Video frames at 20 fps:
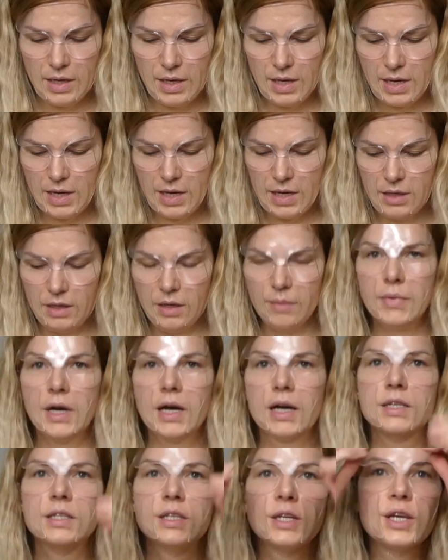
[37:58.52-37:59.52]
And I'm
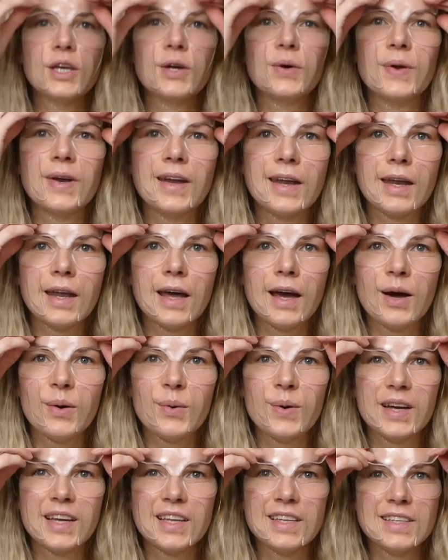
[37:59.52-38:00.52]
actually gonna
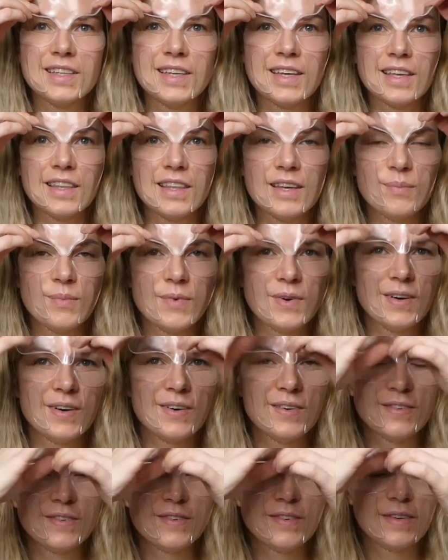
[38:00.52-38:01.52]
now take them
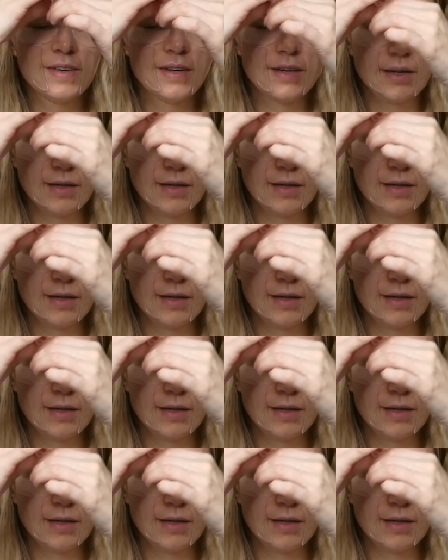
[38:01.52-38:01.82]
off.